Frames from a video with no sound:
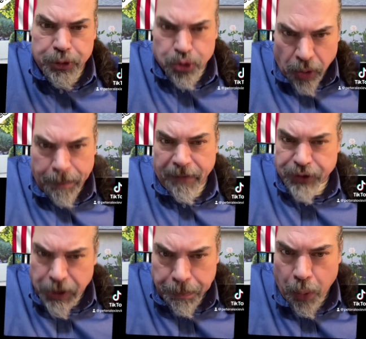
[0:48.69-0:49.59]
drip of
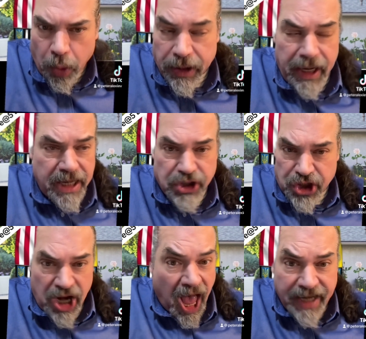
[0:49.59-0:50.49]
support is
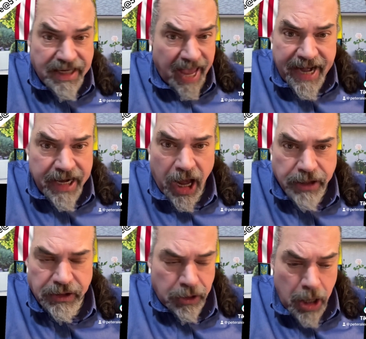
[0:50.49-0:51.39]
not getting
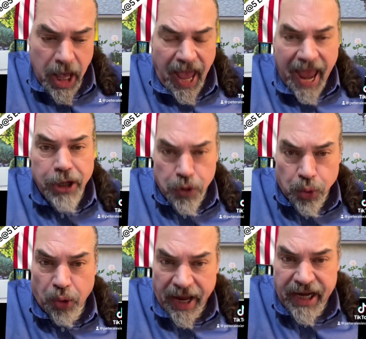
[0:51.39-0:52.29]
us a
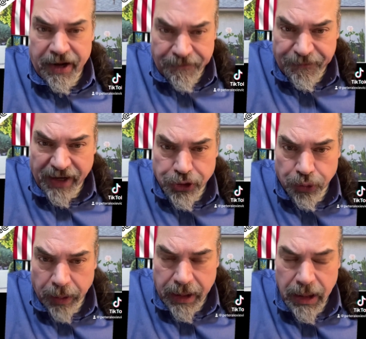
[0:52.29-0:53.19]
Ukrainian
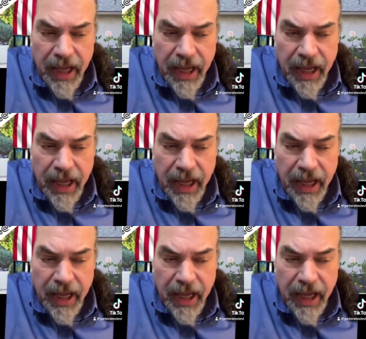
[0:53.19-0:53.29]
victory.